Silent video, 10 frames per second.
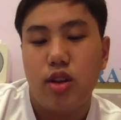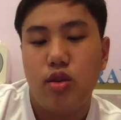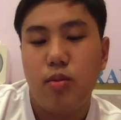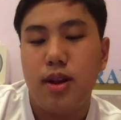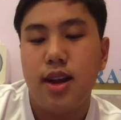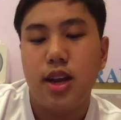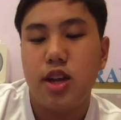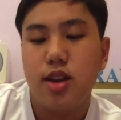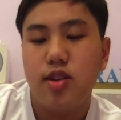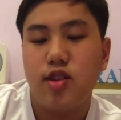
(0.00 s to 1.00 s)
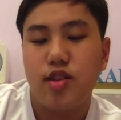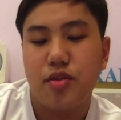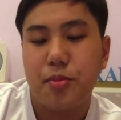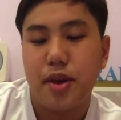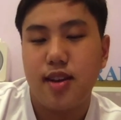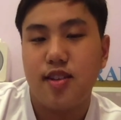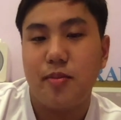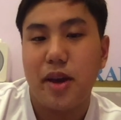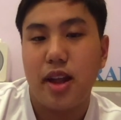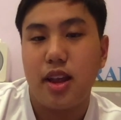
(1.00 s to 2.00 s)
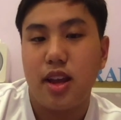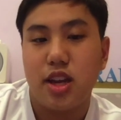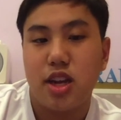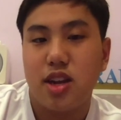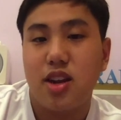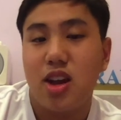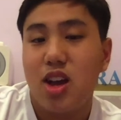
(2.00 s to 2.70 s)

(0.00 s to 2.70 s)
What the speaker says: do Malaysians speak Spanish?